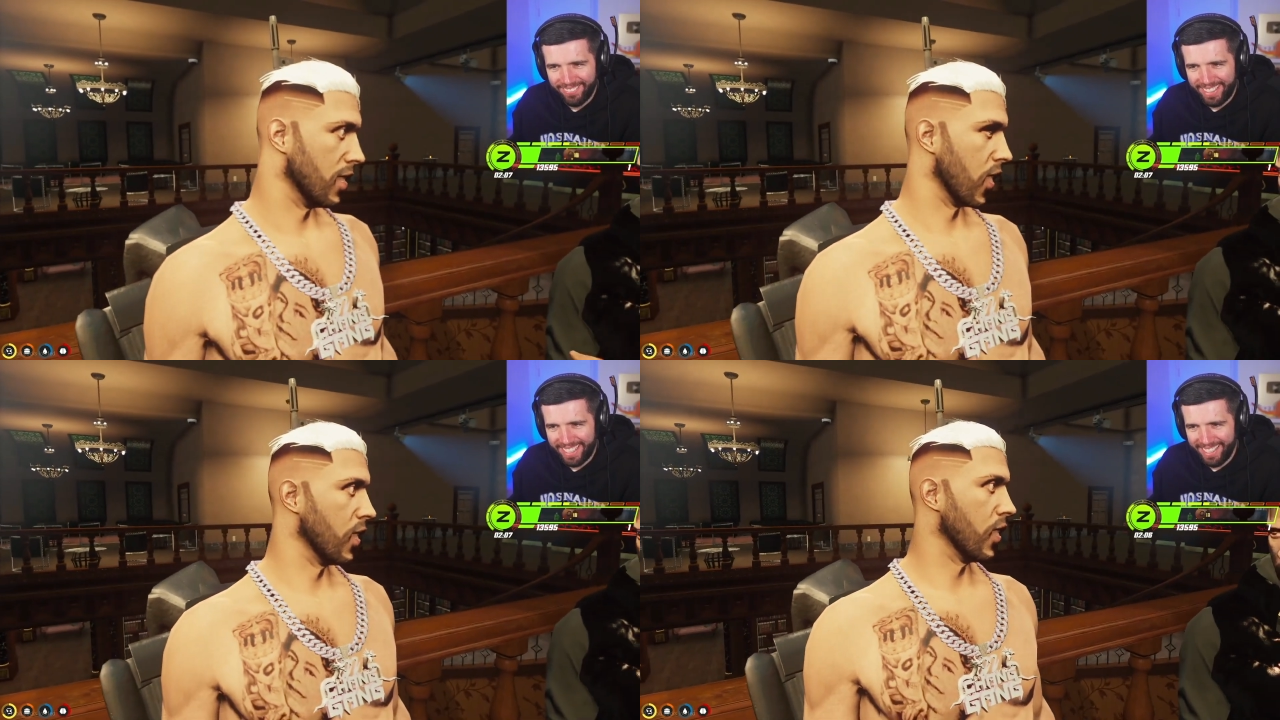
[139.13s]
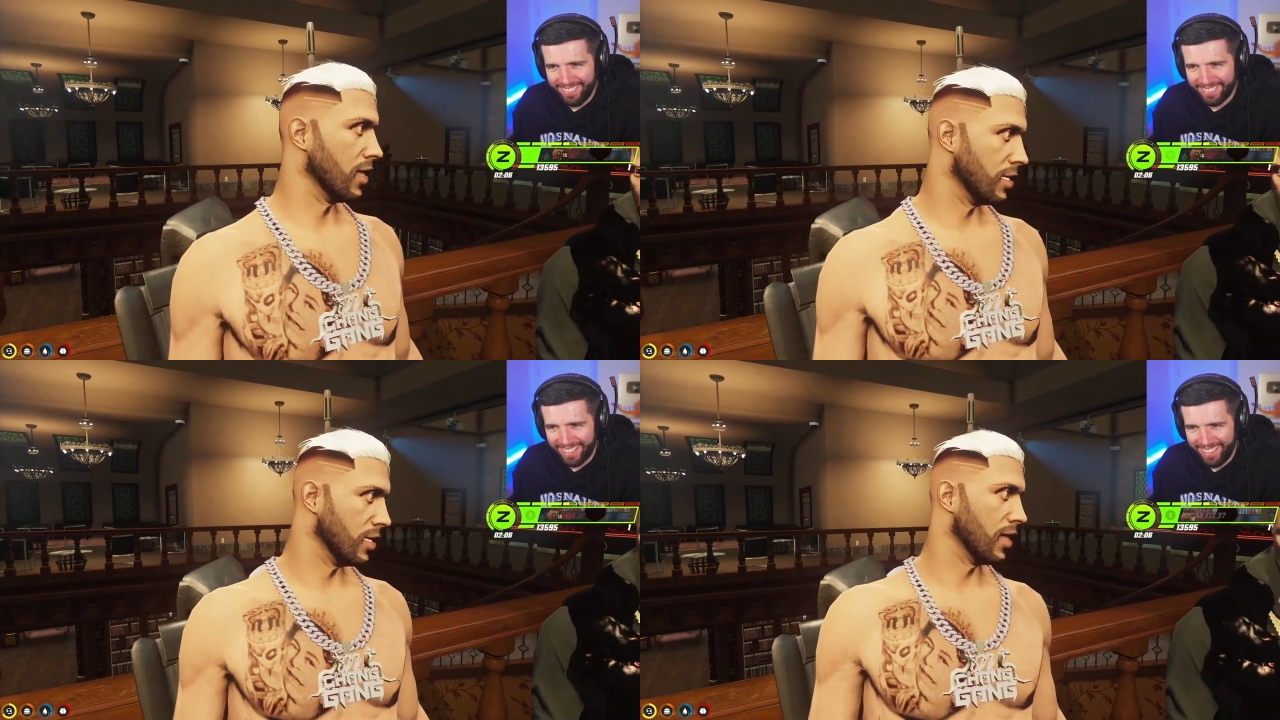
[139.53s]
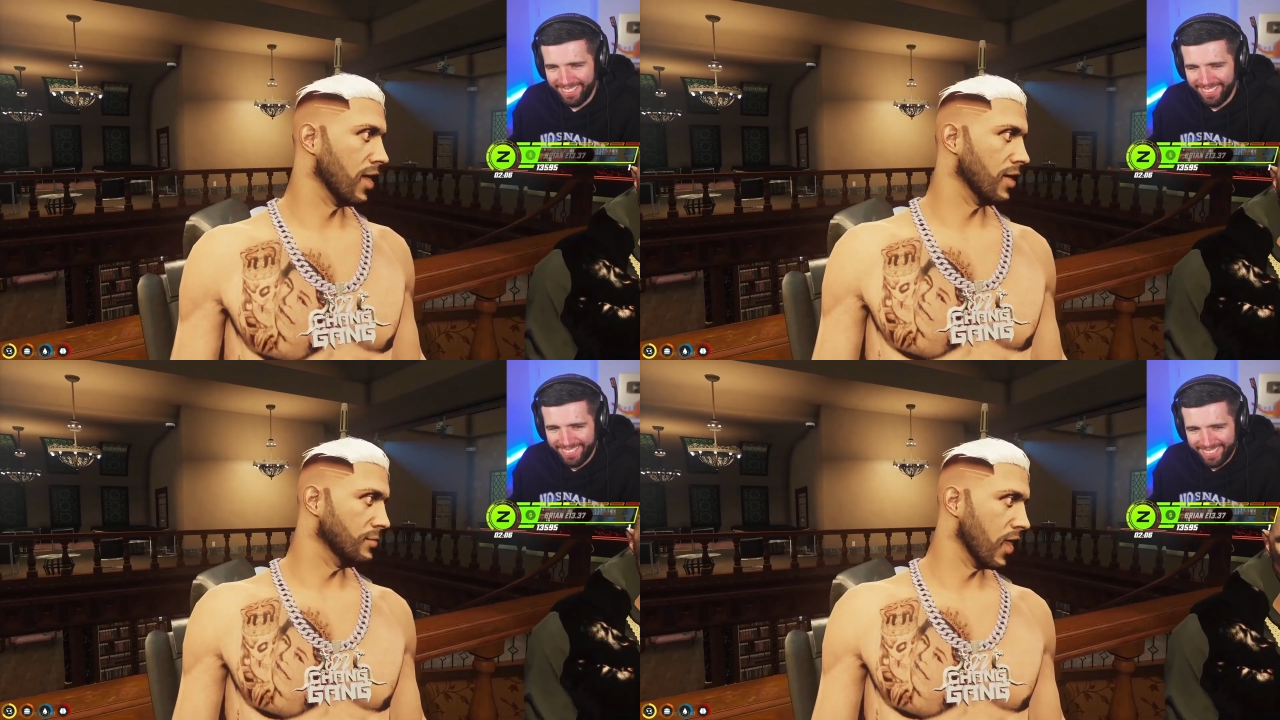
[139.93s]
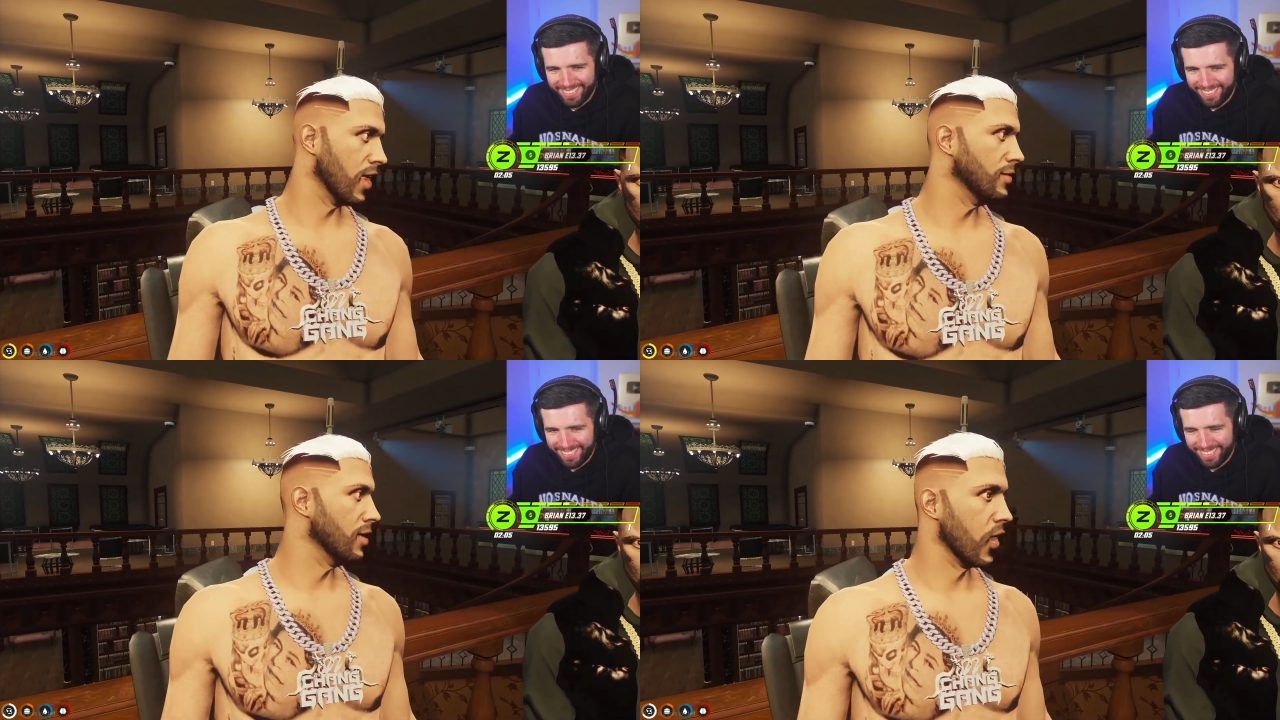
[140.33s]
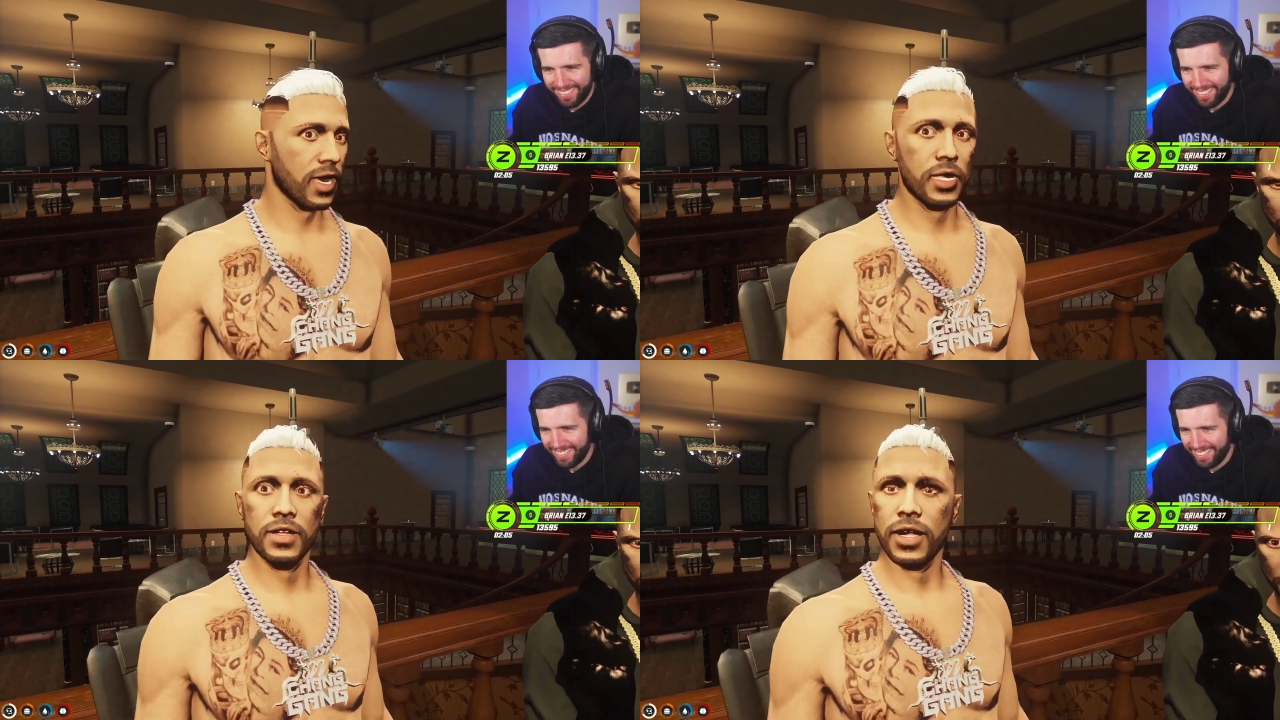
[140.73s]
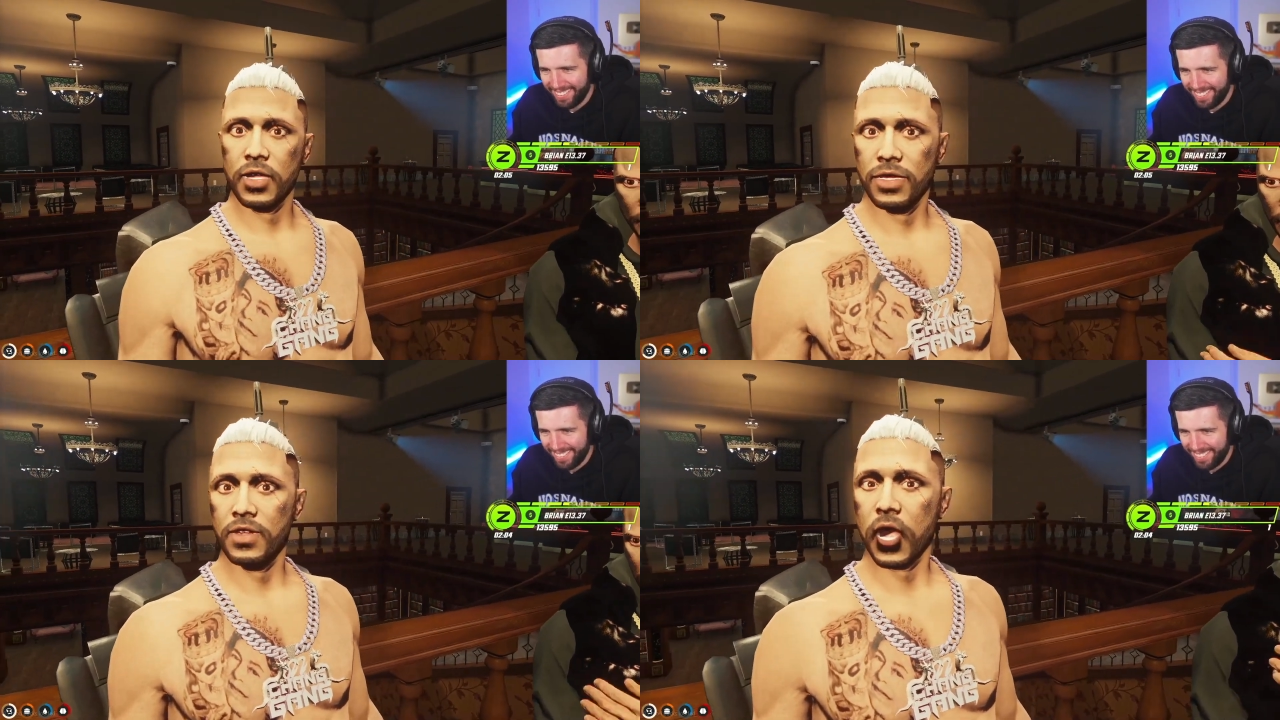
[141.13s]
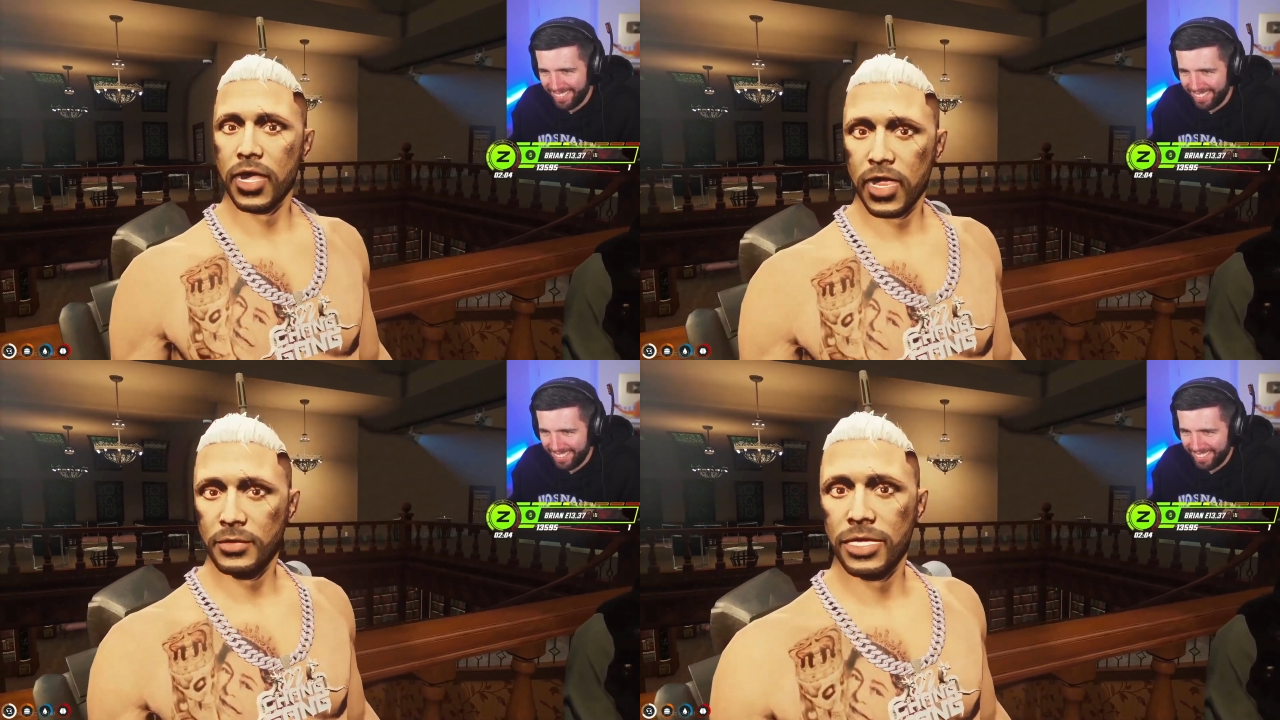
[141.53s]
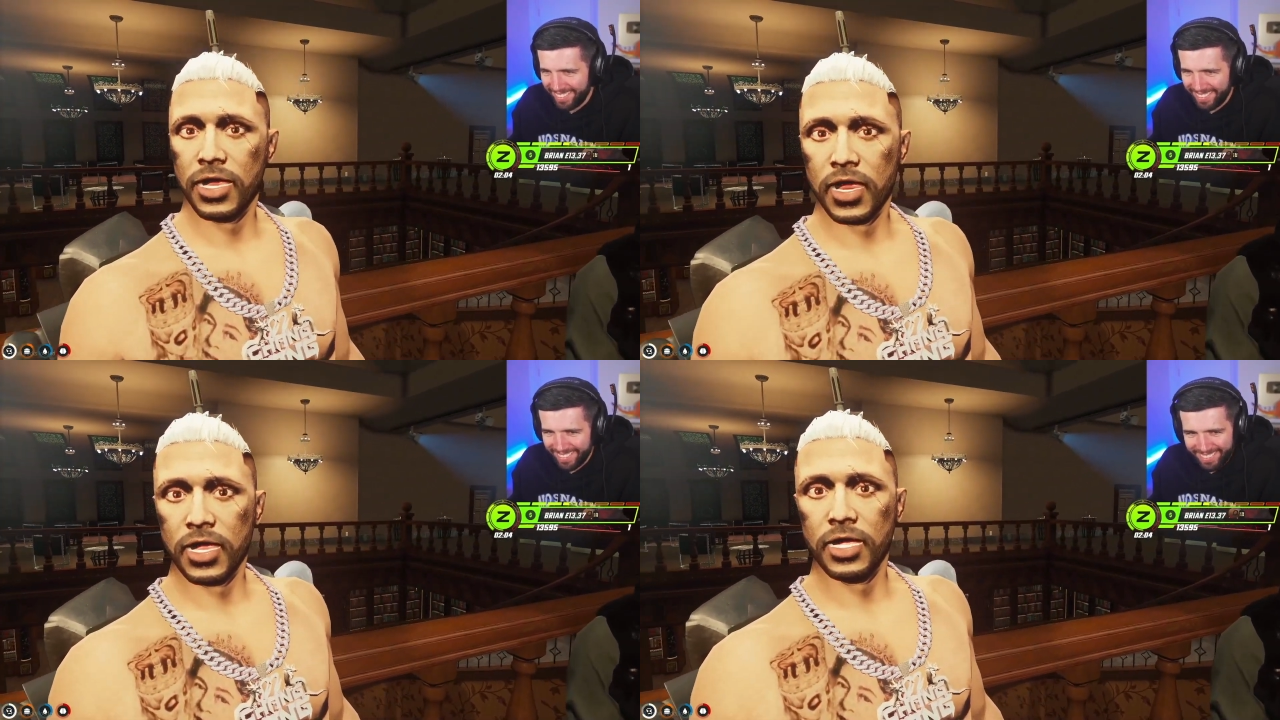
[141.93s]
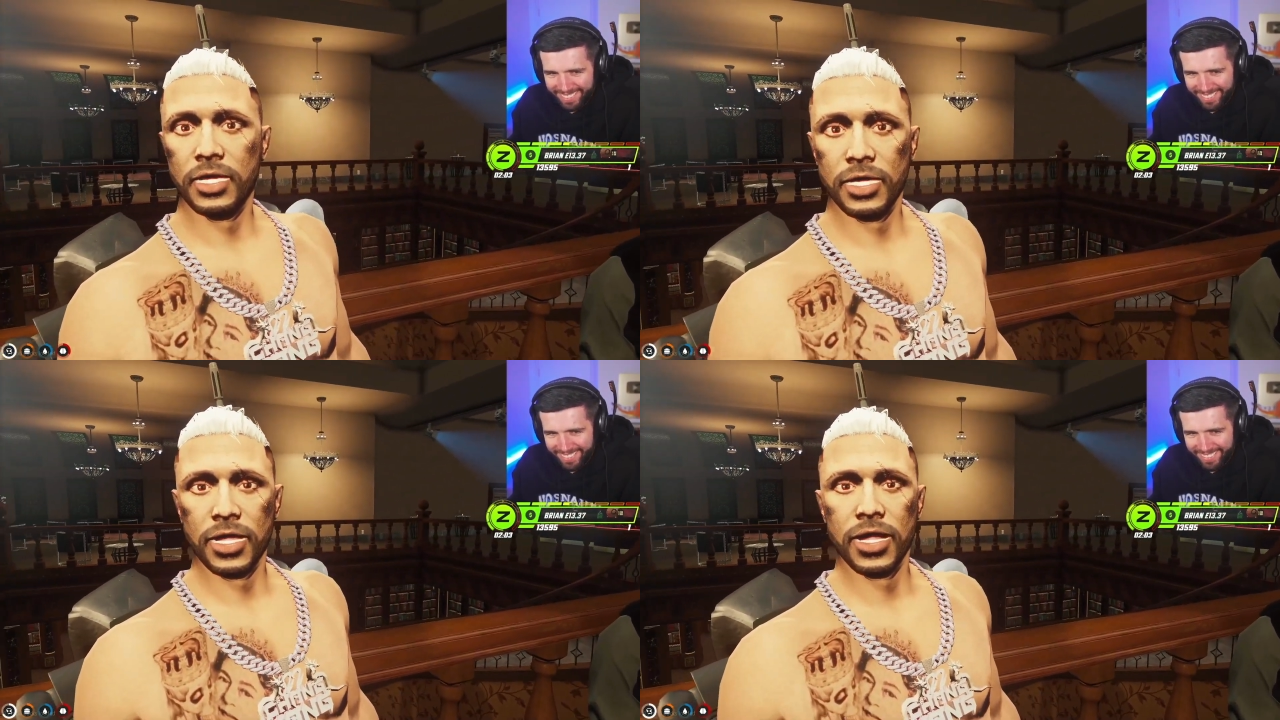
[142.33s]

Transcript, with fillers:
Speaker 1: let me be careful now. Yeah, yeah, actually, let me get it. Let's get into this. I'm curious.